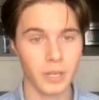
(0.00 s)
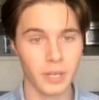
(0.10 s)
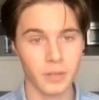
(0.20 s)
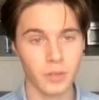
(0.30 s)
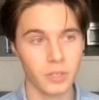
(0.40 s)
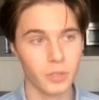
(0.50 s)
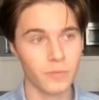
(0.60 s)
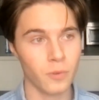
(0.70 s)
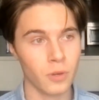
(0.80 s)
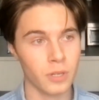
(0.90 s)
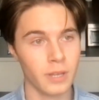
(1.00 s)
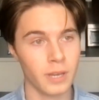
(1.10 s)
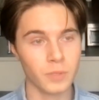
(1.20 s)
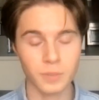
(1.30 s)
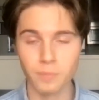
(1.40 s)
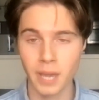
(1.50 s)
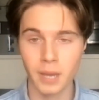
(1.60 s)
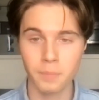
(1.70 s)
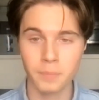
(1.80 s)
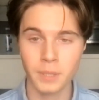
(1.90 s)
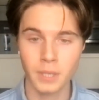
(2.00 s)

and on Euphoria, that was Ma'am,